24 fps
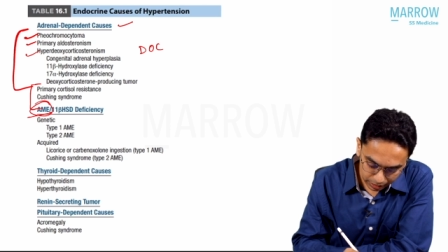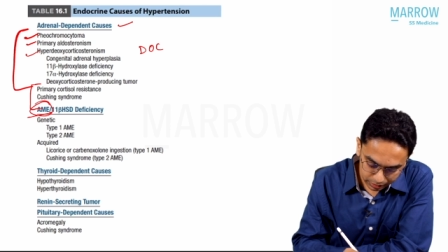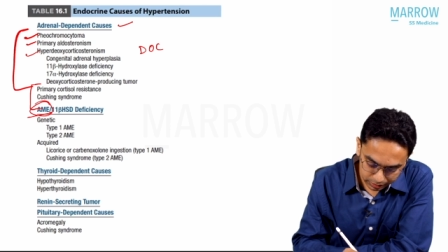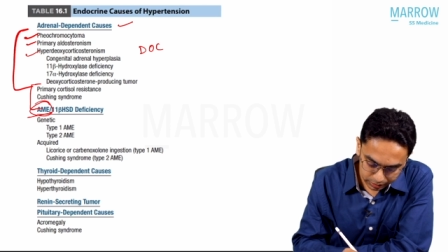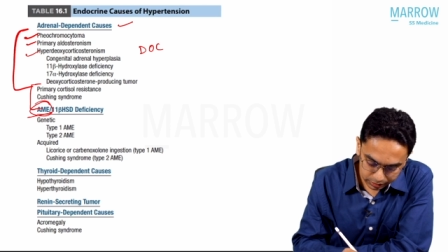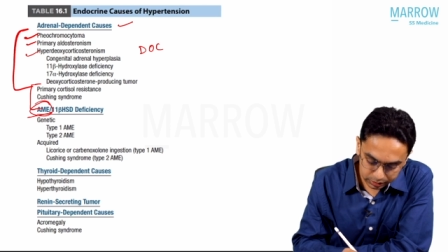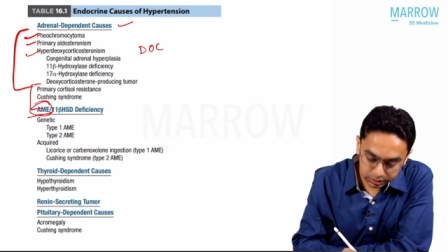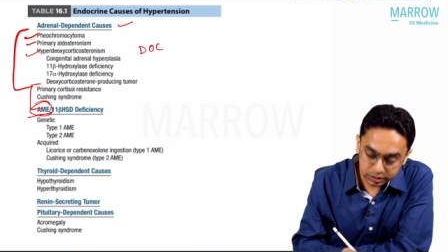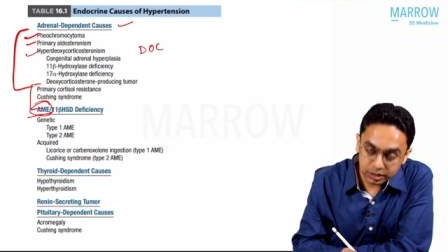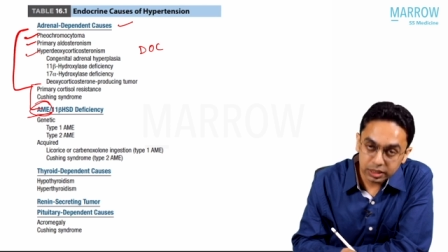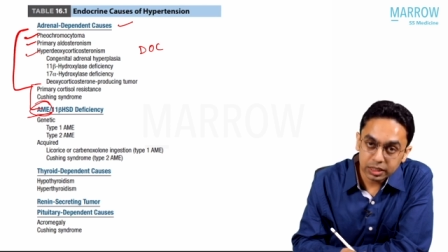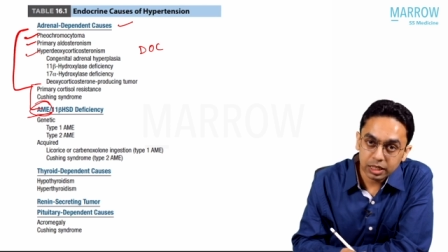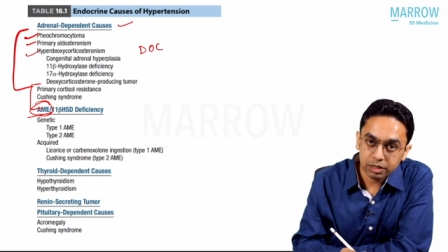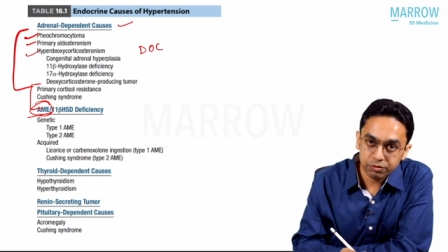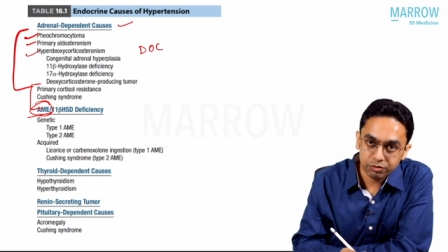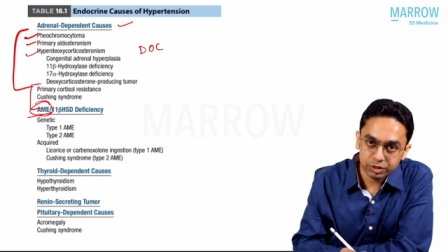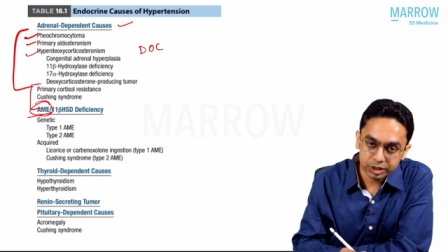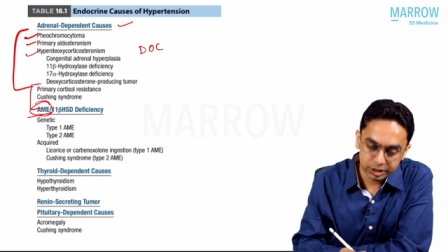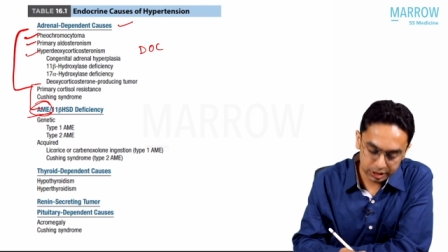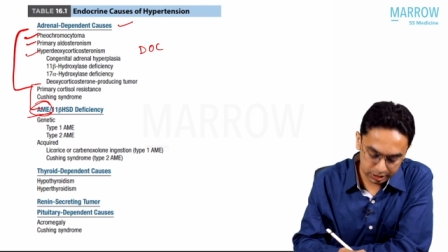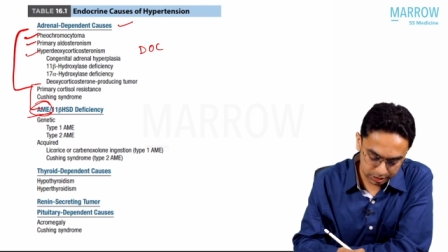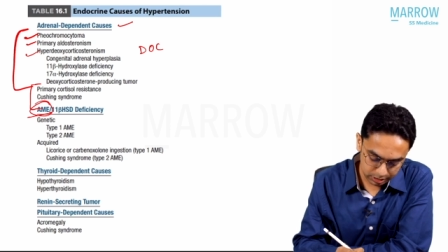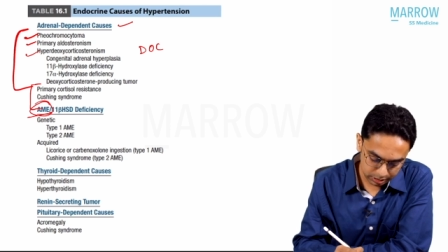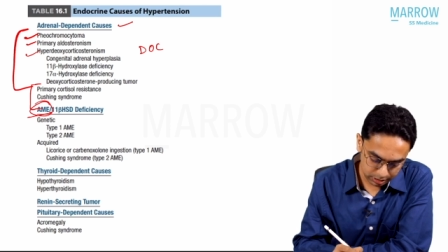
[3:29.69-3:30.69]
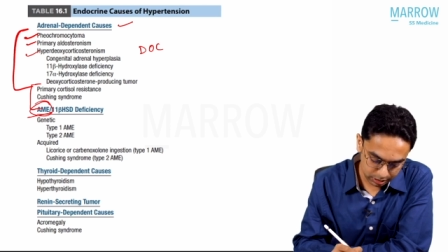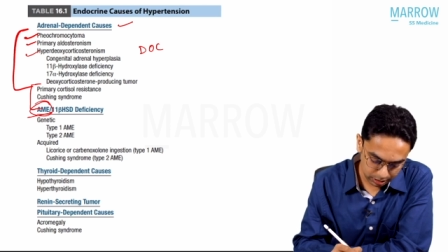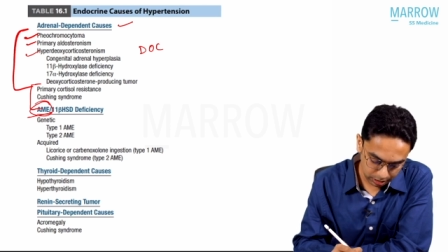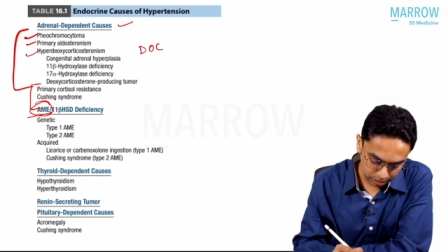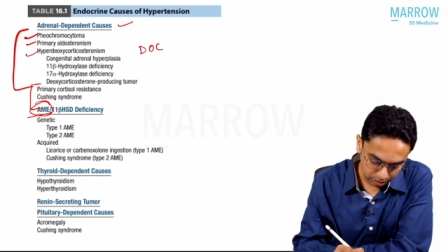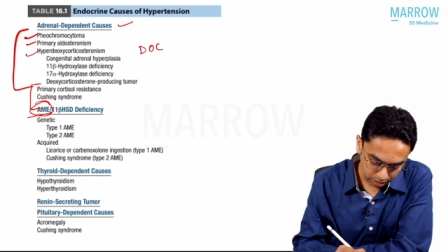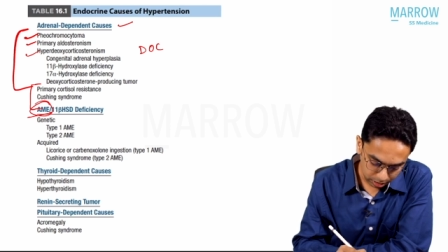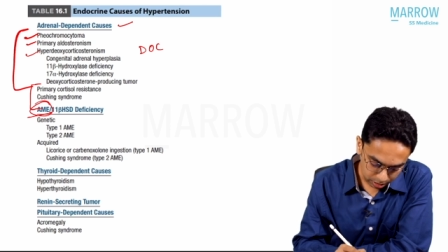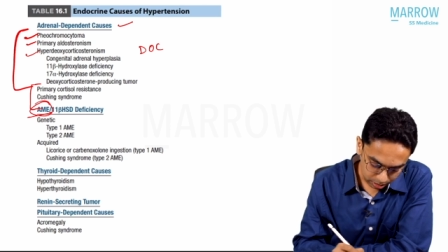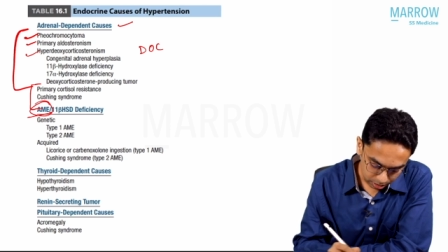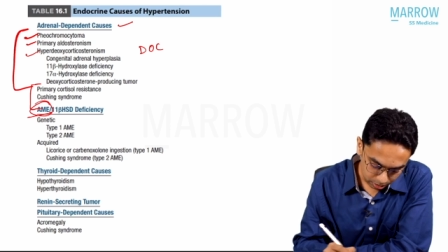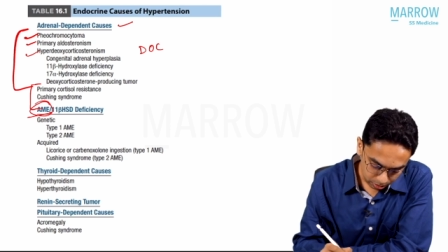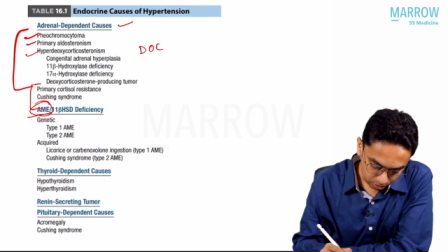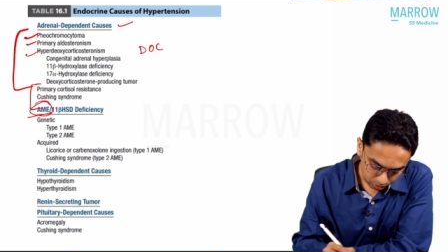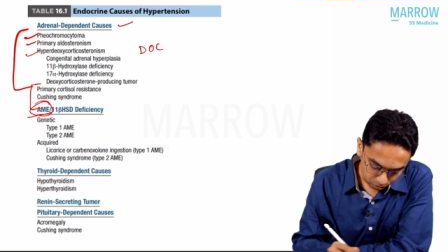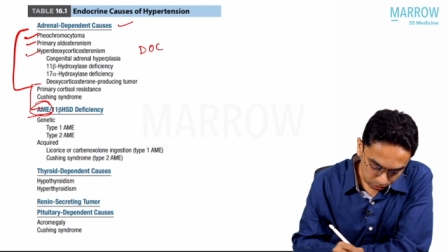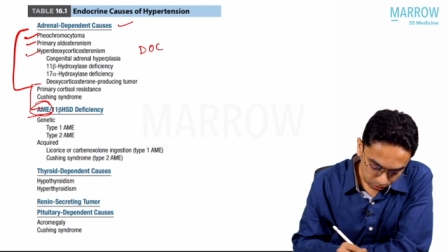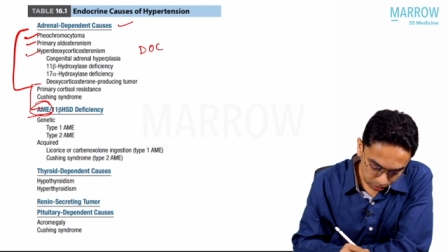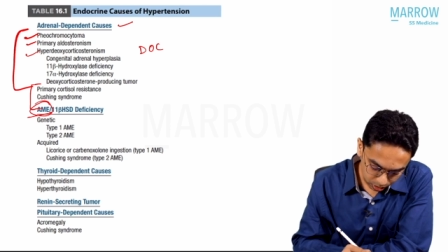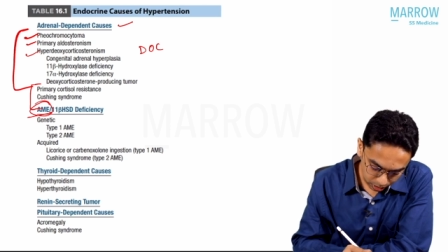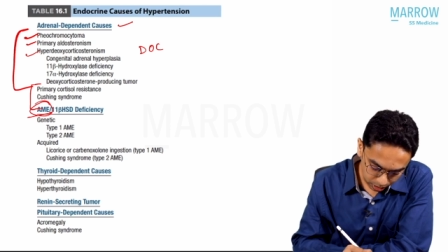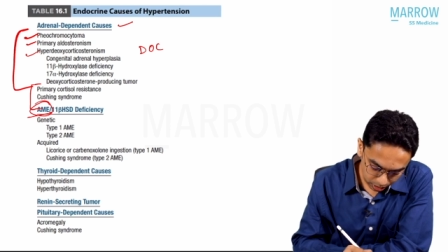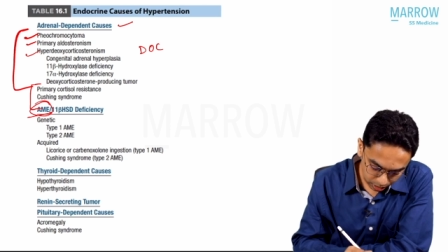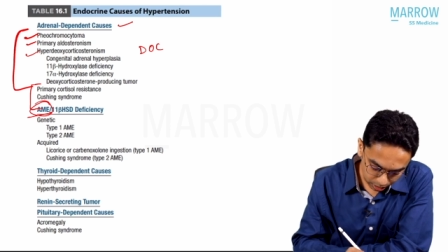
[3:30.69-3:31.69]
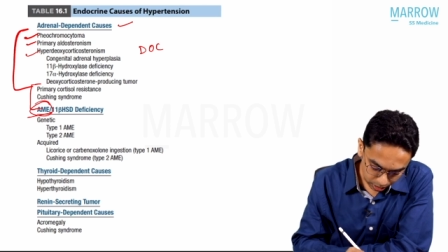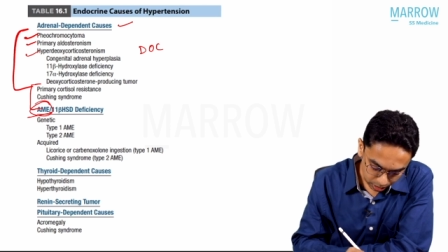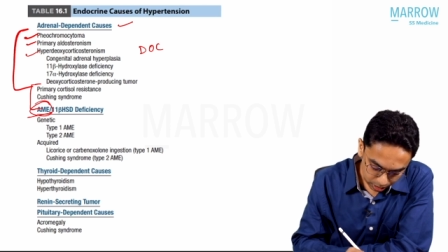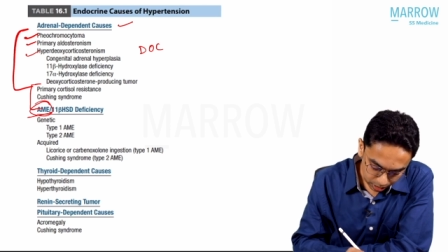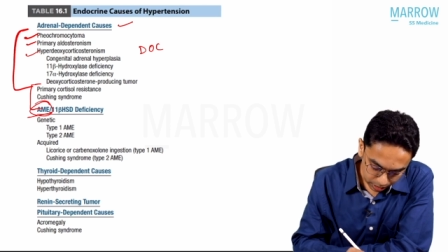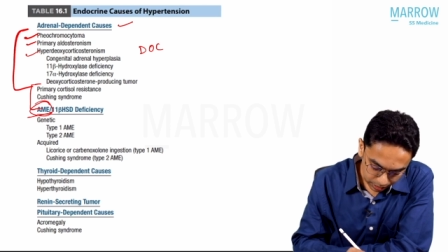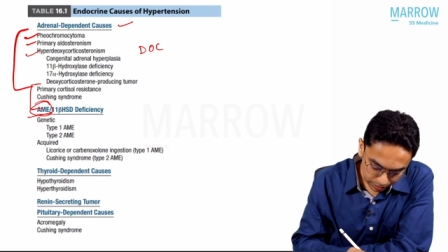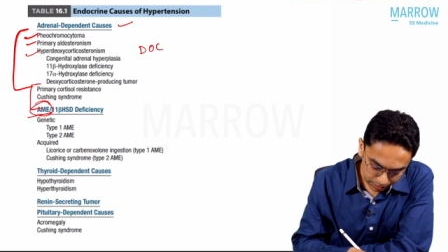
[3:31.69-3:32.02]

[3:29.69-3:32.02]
HSD deficiency Okay,